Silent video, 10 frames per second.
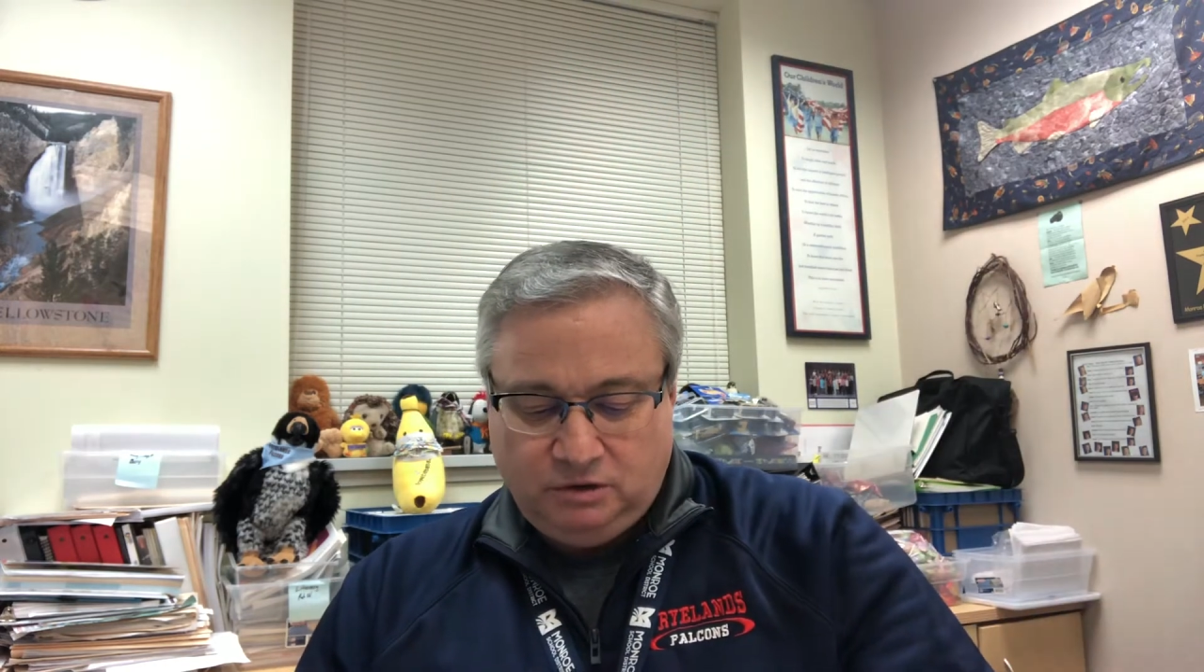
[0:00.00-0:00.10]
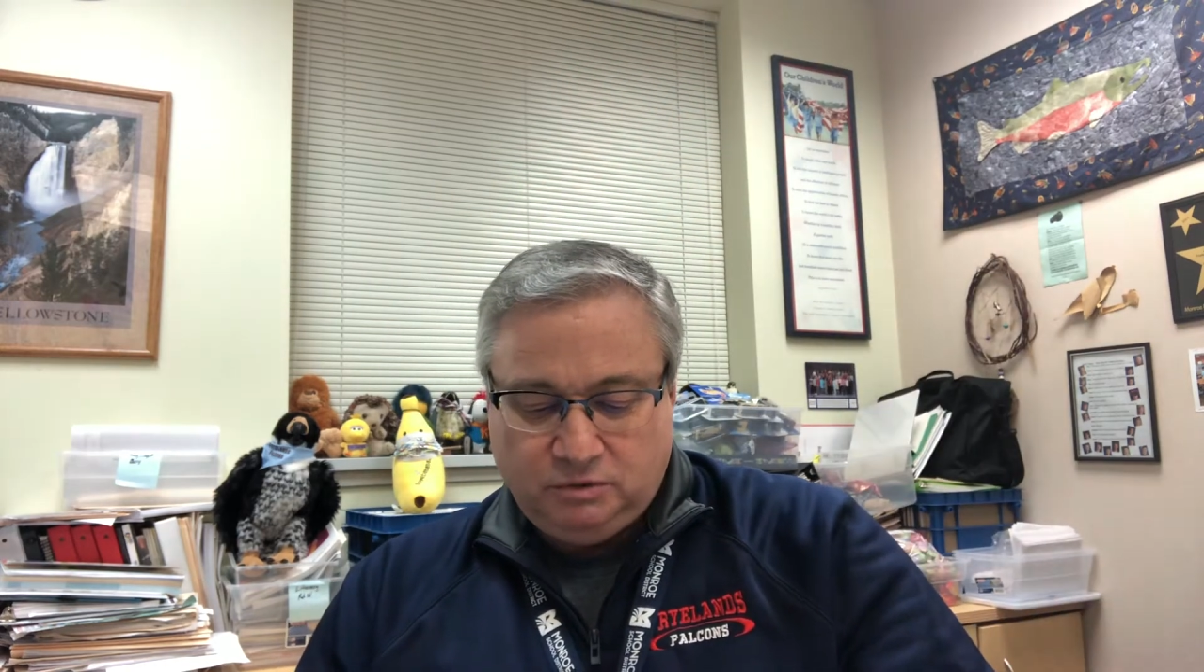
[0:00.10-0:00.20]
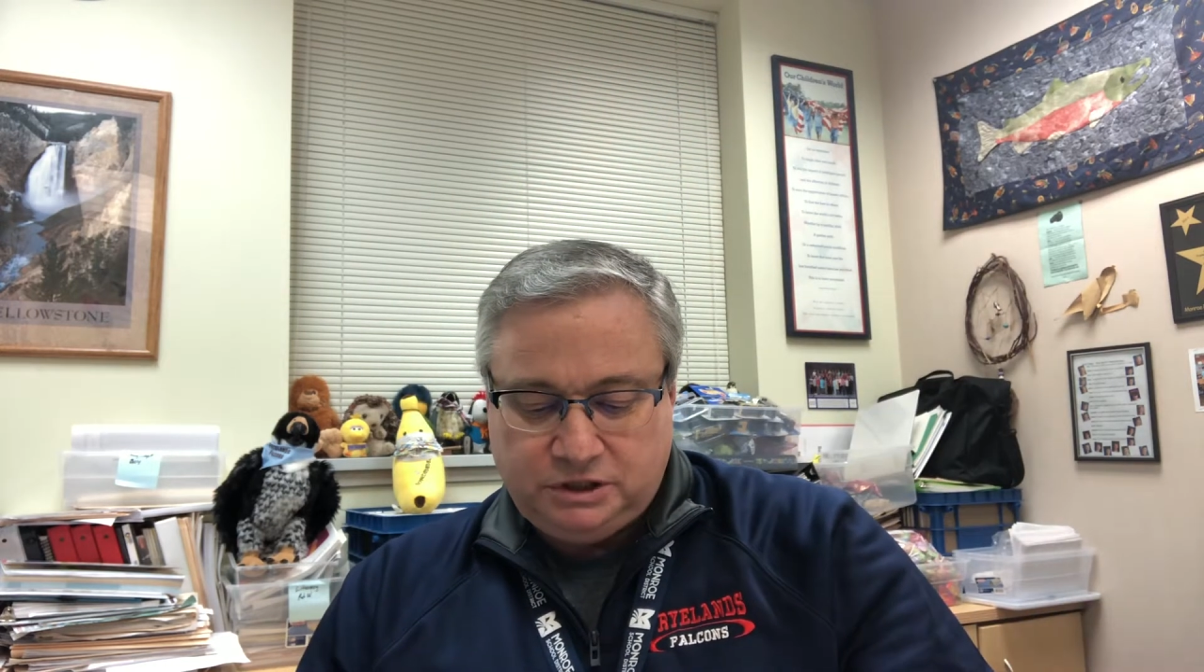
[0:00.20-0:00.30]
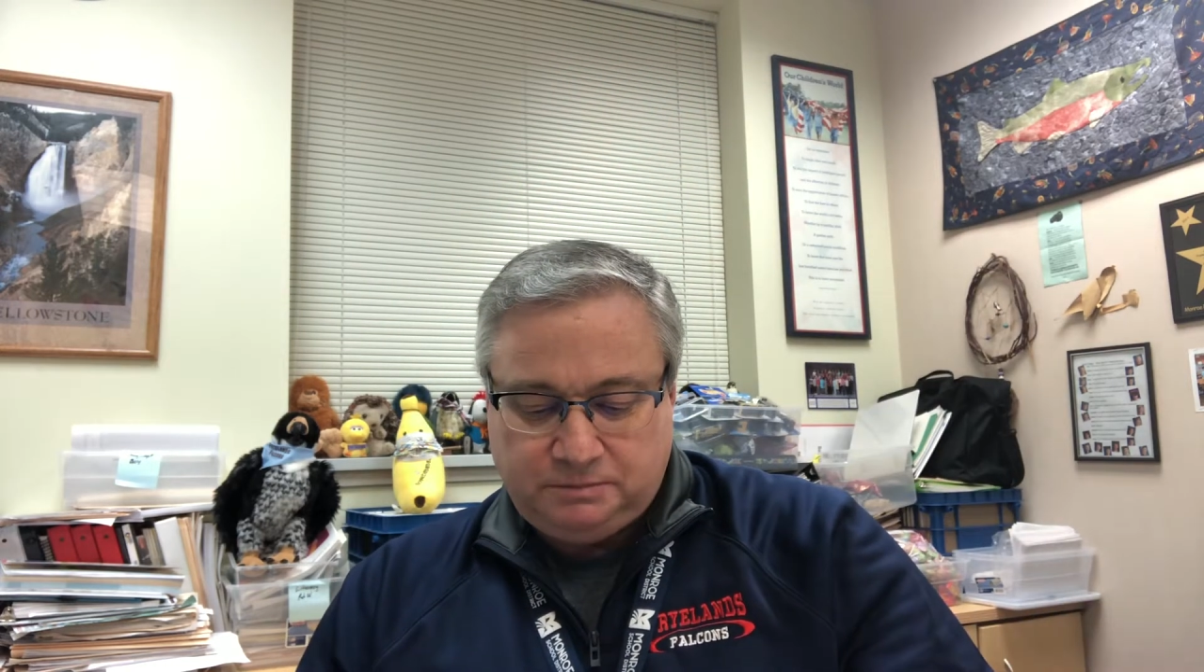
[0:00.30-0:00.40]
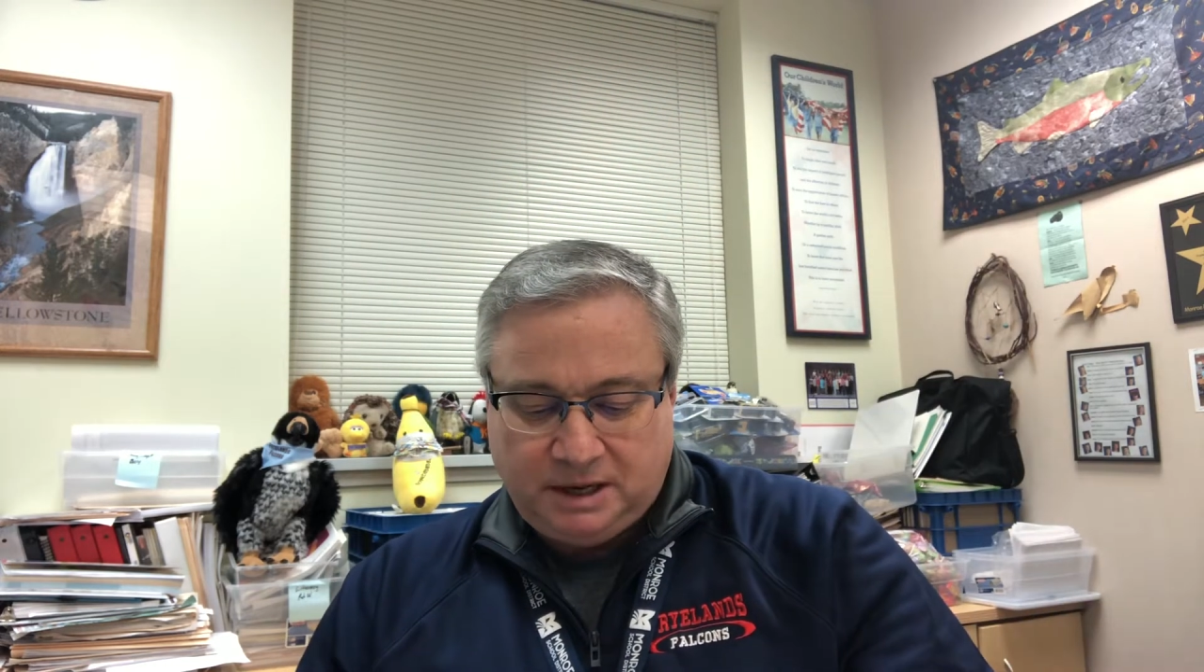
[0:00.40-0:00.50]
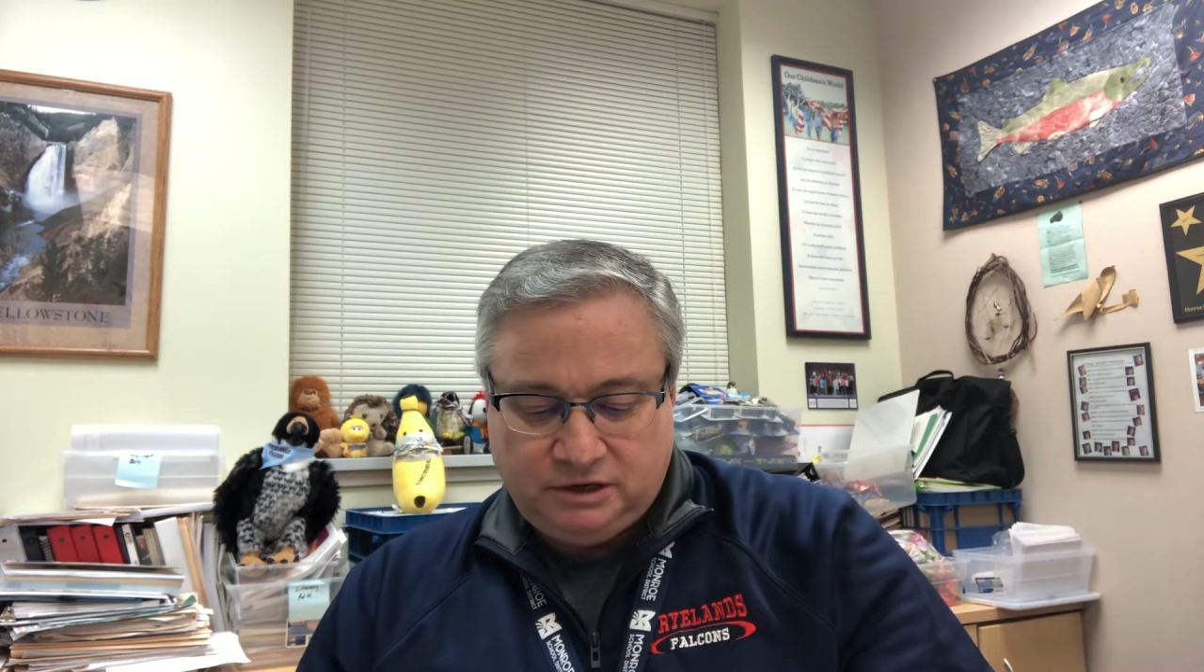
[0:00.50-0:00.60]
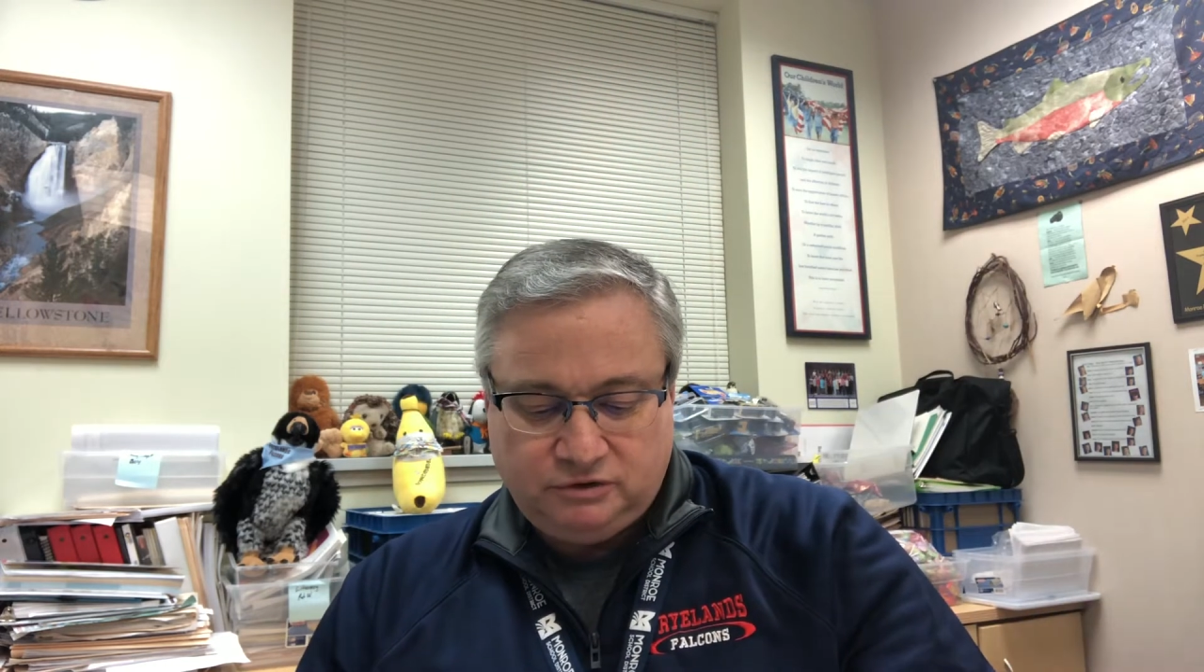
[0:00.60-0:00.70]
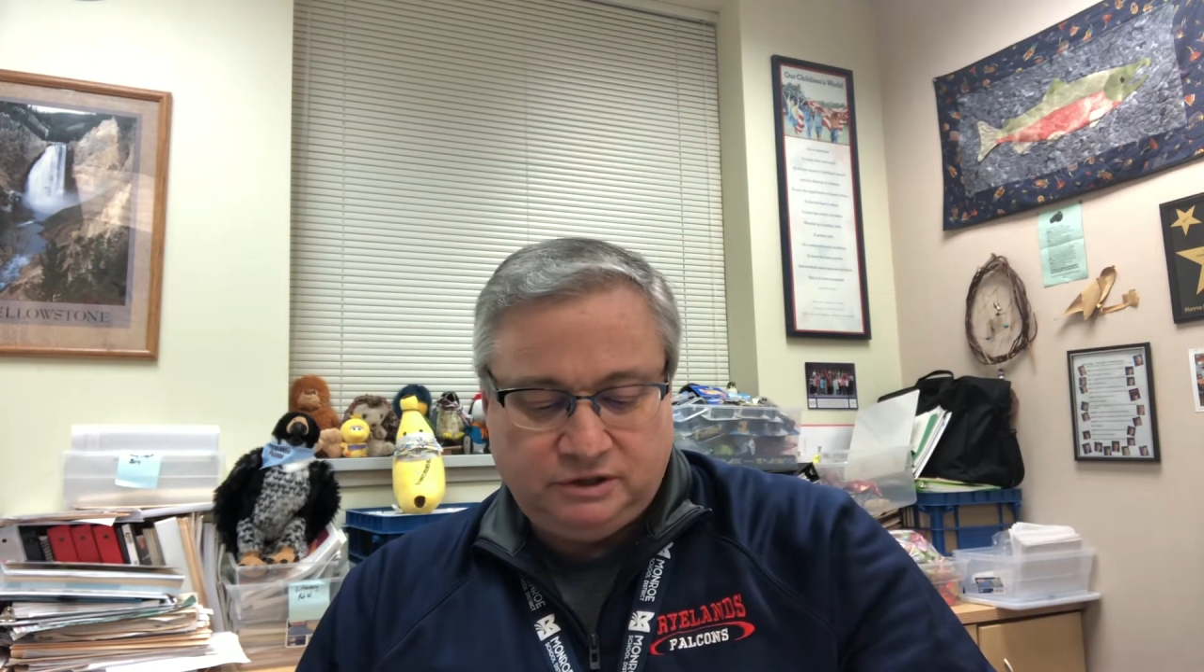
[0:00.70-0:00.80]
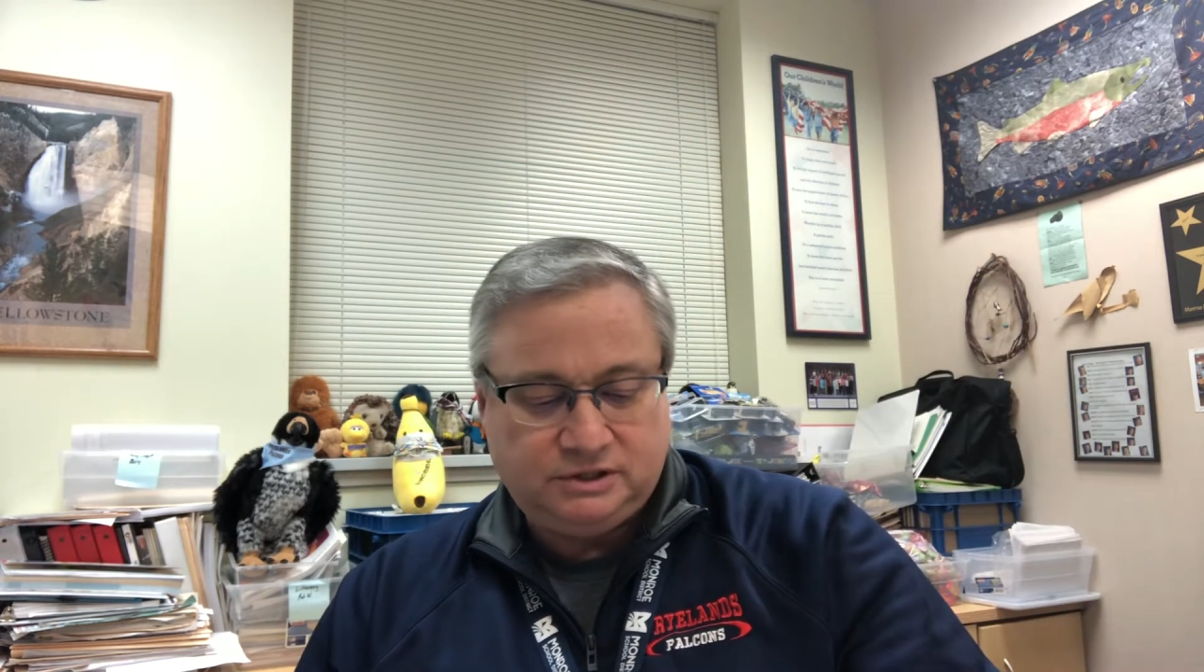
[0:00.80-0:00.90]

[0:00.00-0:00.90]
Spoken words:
respect during